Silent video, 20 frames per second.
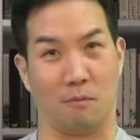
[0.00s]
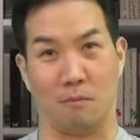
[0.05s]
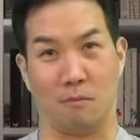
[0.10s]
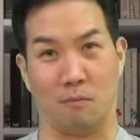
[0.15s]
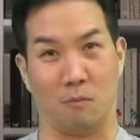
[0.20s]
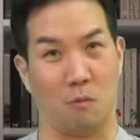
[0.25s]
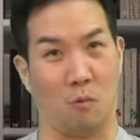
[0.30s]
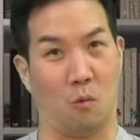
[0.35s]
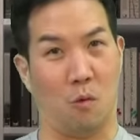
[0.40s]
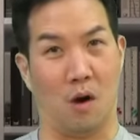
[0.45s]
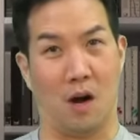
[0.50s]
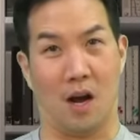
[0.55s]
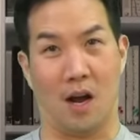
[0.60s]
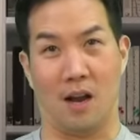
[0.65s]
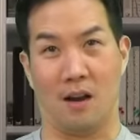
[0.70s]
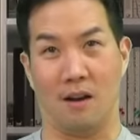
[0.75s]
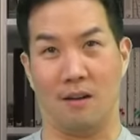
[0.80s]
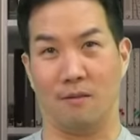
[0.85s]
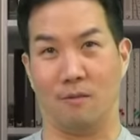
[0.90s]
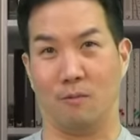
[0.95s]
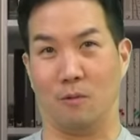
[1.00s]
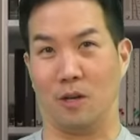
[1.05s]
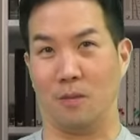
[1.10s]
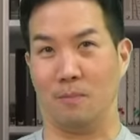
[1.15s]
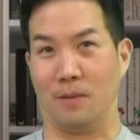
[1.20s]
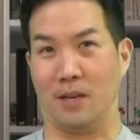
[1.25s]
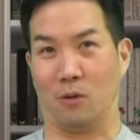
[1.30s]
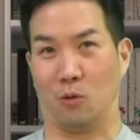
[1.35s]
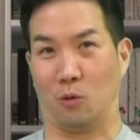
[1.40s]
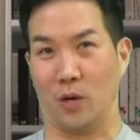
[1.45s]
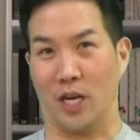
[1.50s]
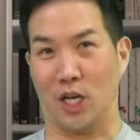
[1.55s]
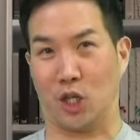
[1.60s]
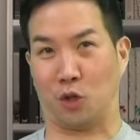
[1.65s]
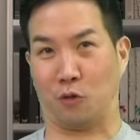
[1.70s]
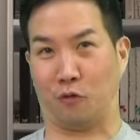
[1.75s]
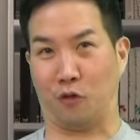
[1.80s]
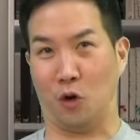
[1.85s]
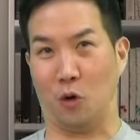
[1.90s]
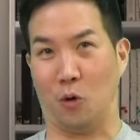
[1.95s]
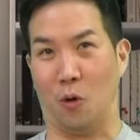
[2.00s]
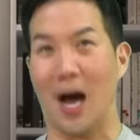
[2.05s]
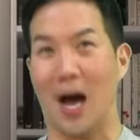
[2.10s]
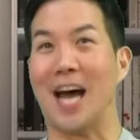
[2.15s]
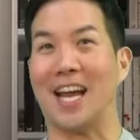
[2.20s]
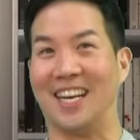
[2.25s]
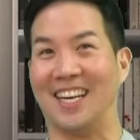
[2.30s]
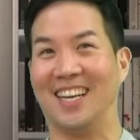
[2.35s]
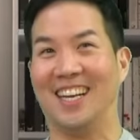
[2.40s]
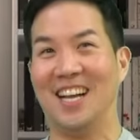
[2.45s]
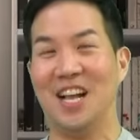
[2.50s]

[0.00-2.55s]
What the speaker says: what? What do you mean? Reach for what?